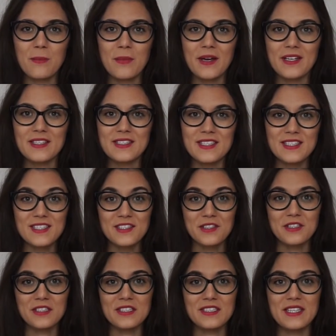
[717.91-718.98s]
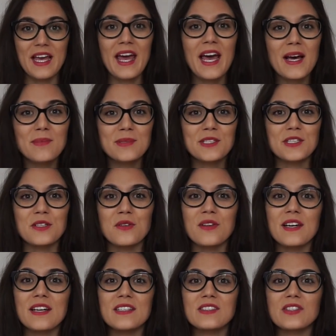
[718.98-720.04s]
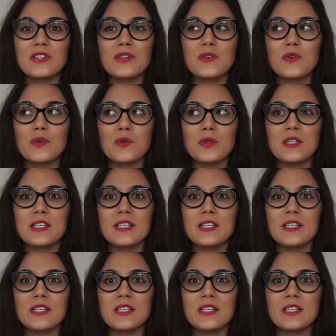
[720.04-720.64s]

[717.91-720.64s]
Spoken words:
my sister Sam to do this, who